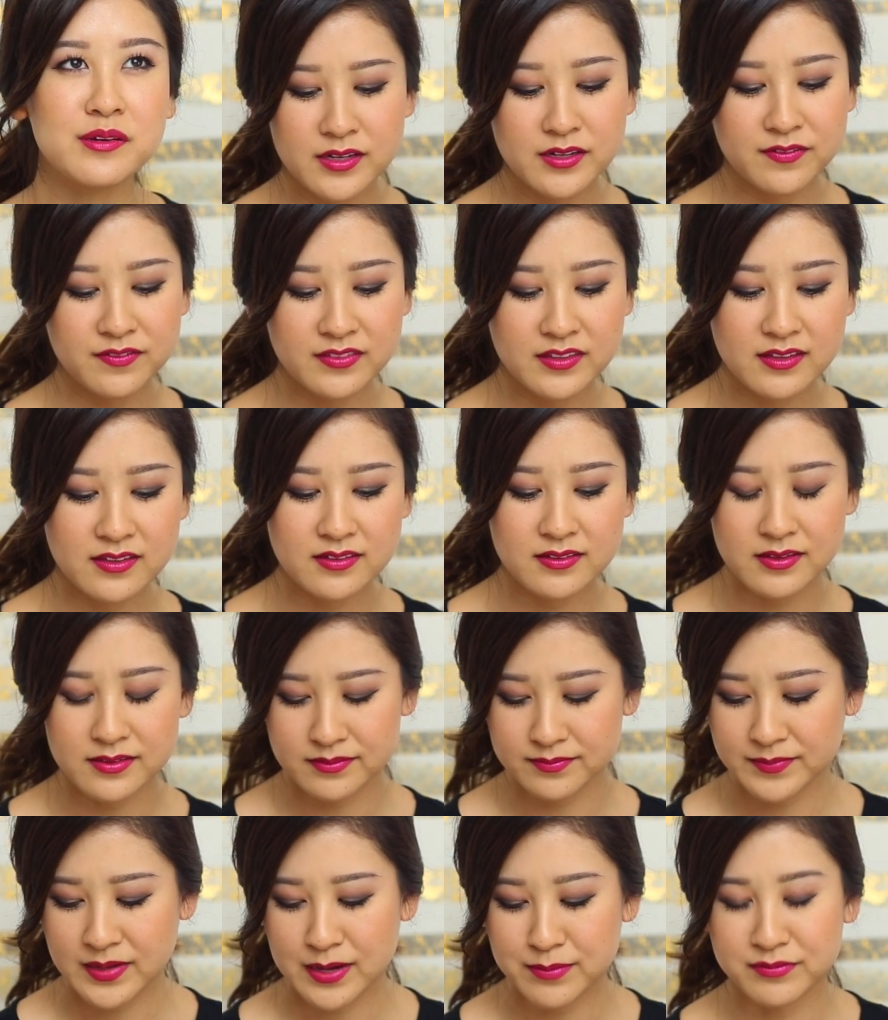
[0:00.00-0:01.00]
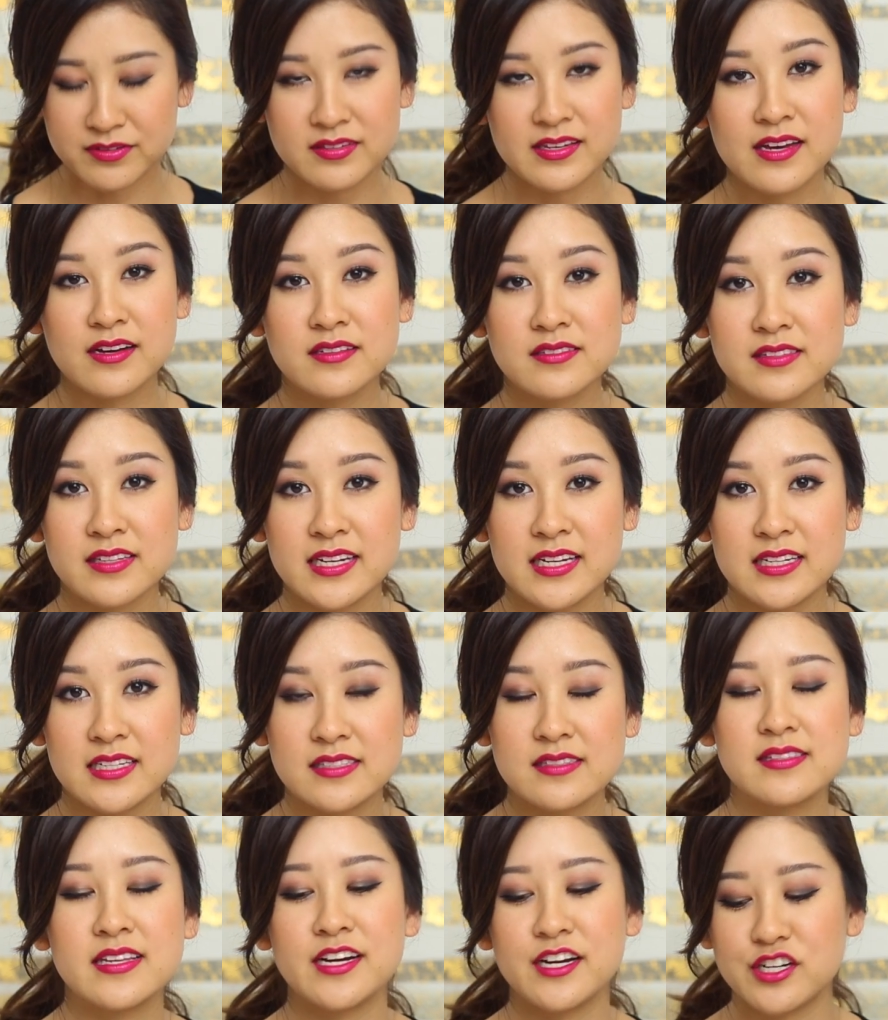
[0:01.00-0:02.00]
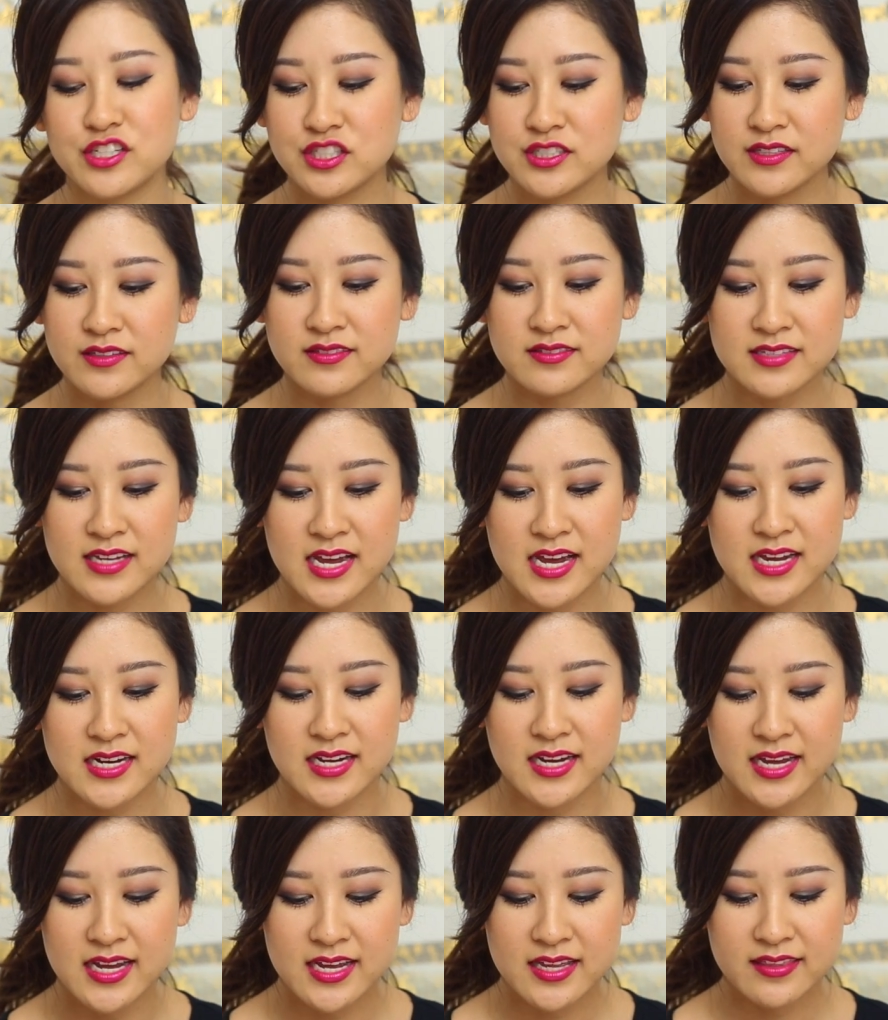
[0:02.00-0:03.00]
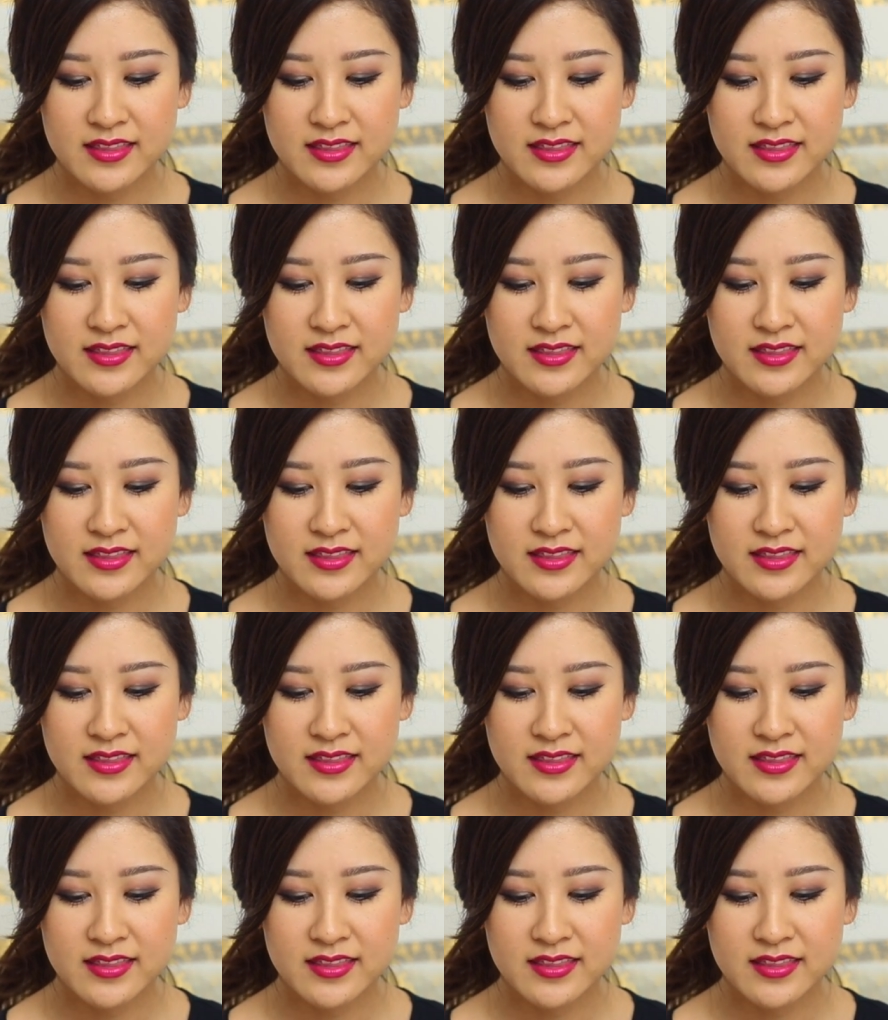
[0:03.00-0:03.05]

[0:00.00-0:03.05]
One of the um, sales ladies there, she said